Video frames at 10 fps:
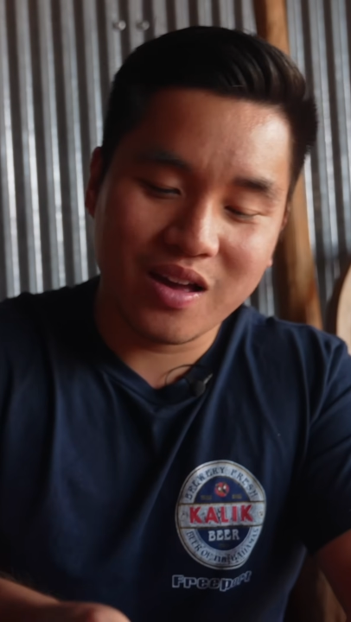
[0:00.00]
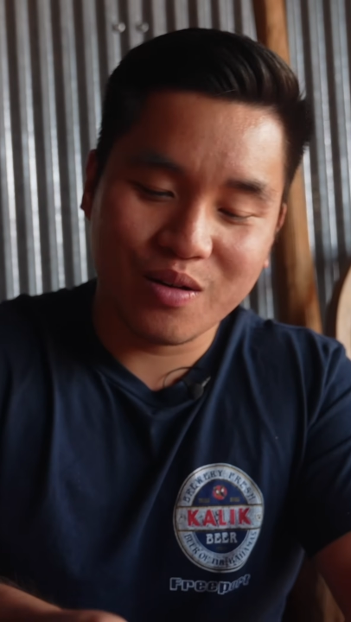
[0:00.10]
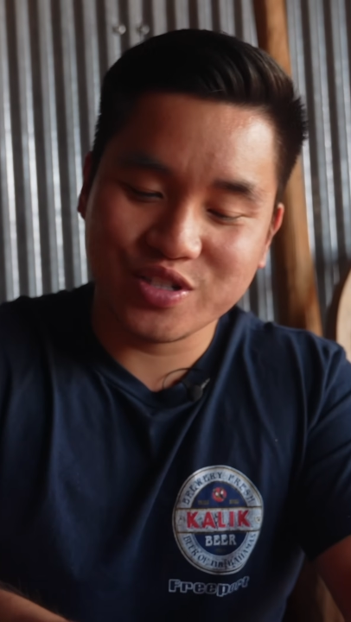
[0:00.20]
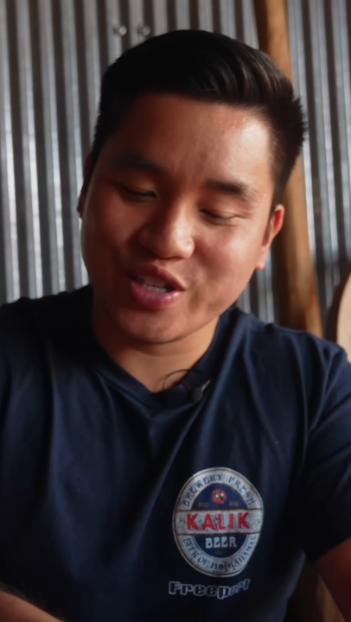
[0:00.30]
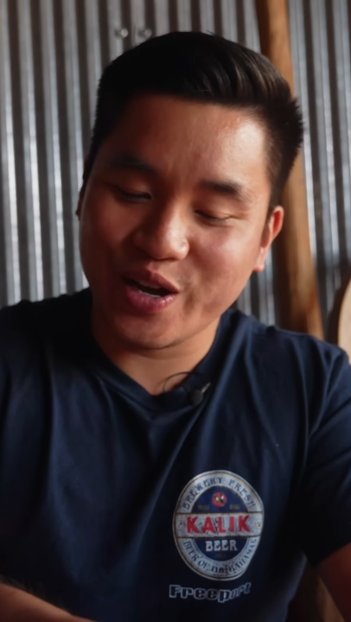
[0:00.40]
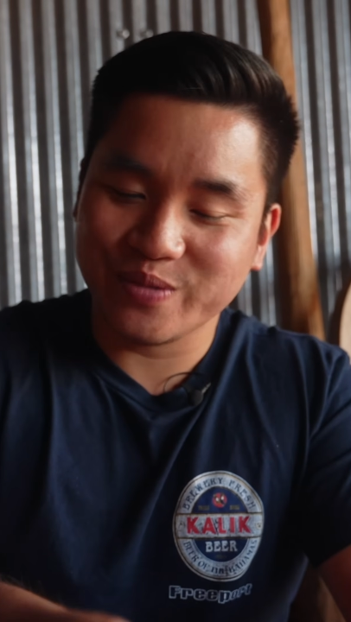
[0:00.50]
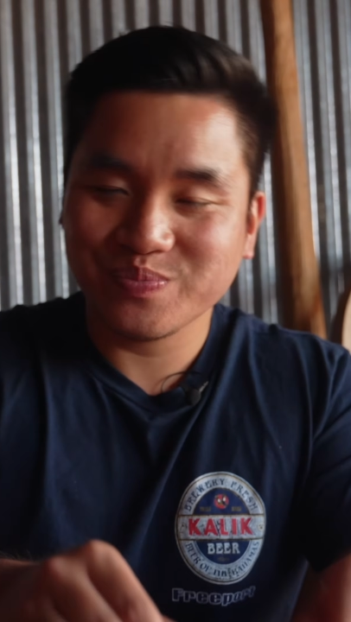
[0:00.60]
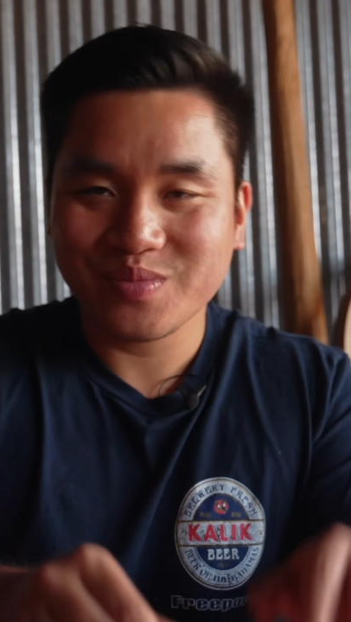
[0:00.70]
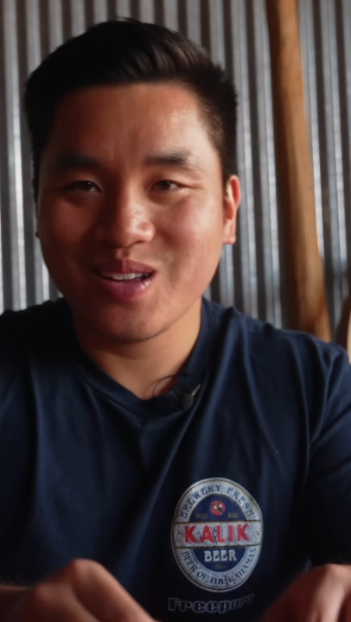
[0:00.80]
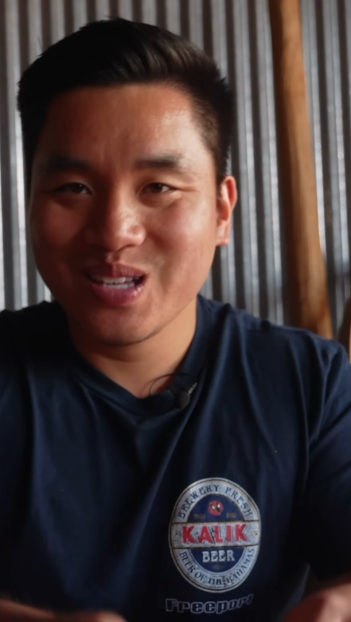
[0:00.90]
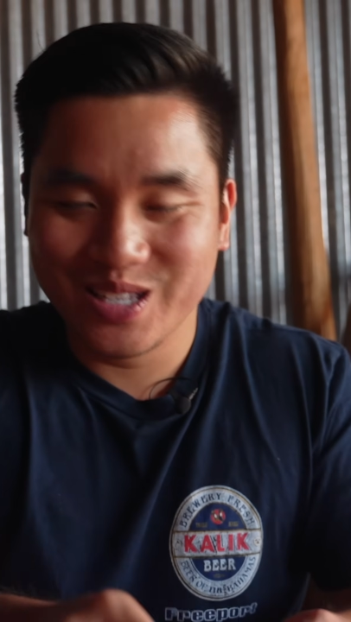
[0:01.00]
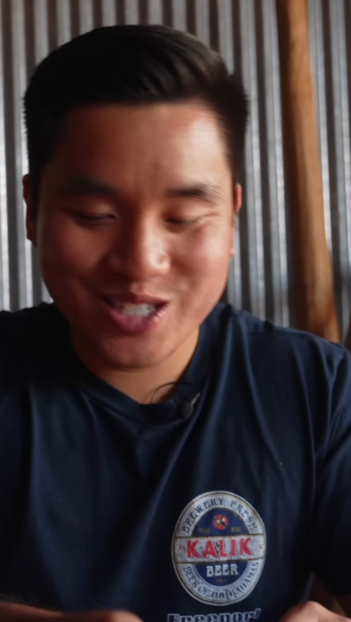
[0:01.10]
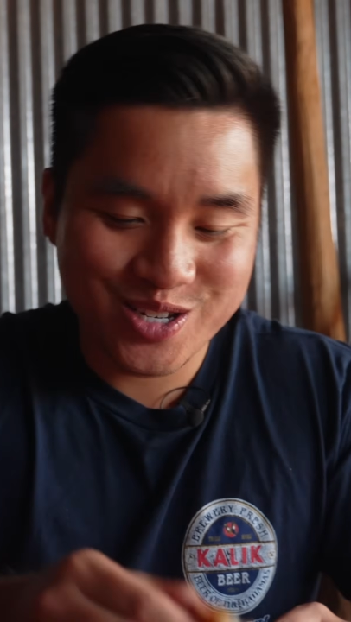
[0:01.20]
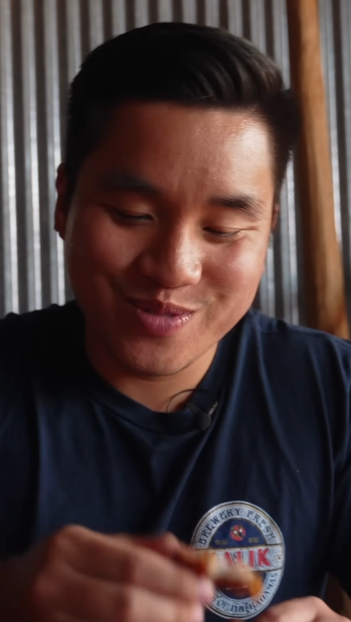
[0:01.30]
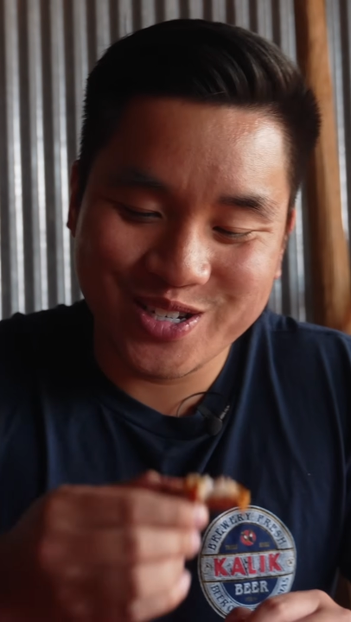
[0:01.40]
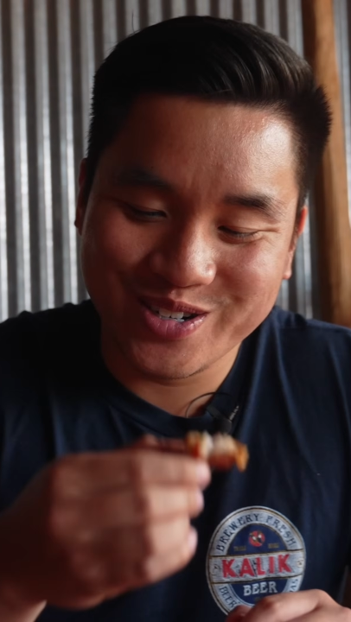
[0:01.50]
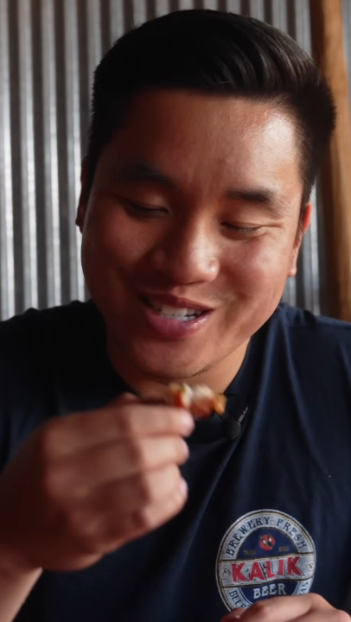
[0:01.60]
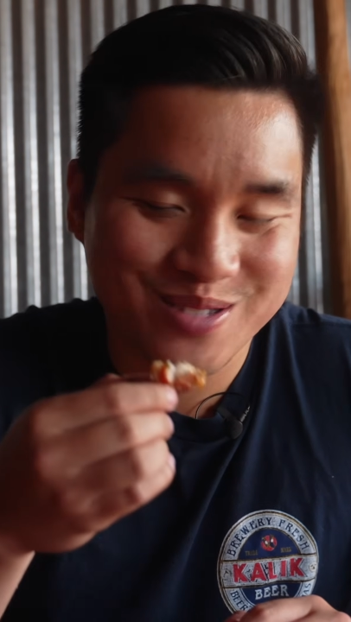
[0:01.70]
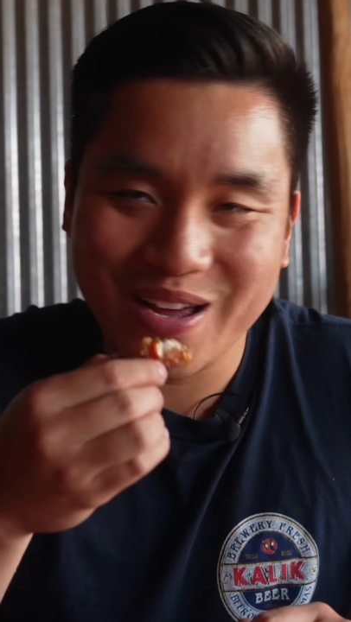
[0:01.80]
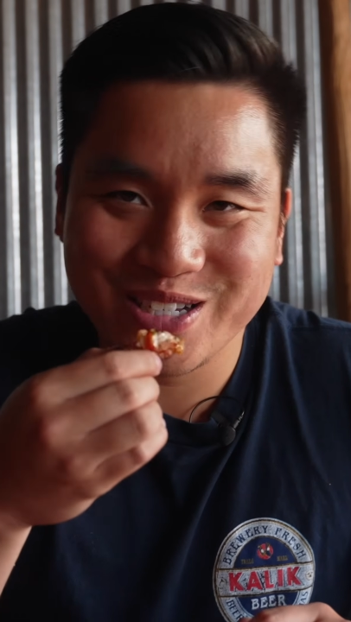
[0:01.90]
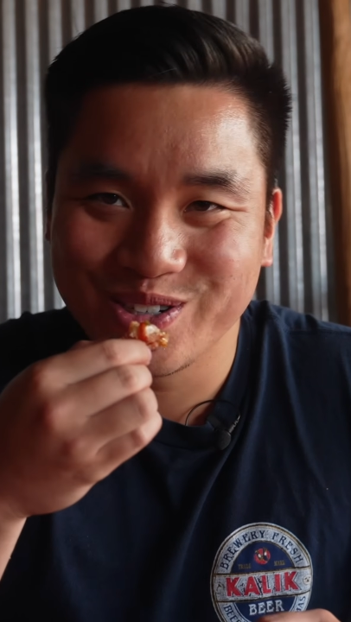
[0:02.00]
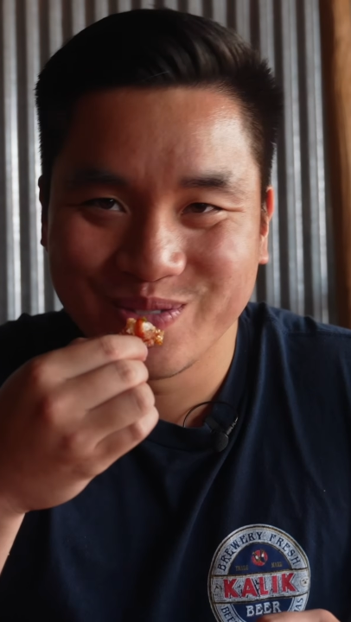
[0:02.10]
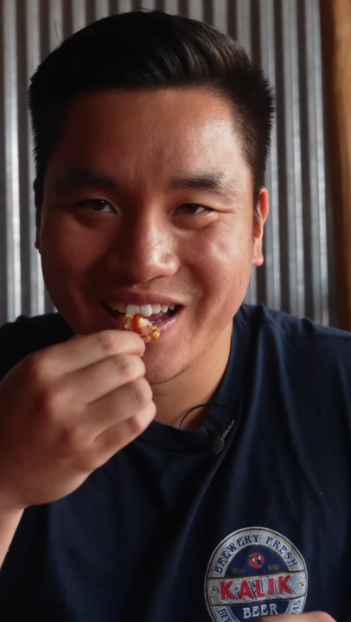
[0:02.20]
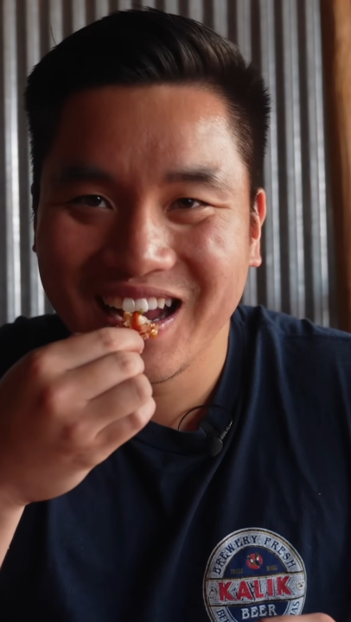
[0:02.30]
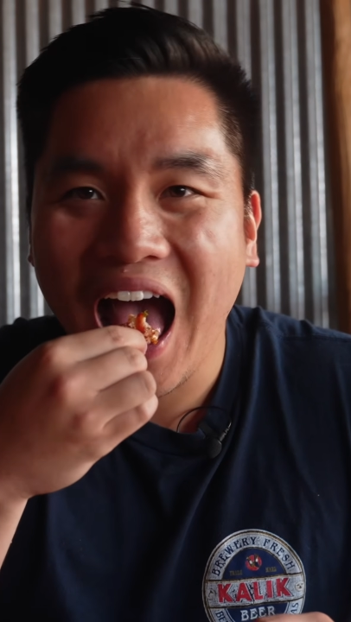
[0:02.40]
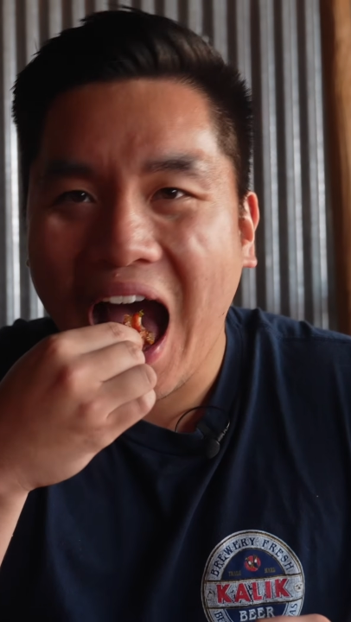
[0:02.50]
gonna say it. This chimichurri is magical, man.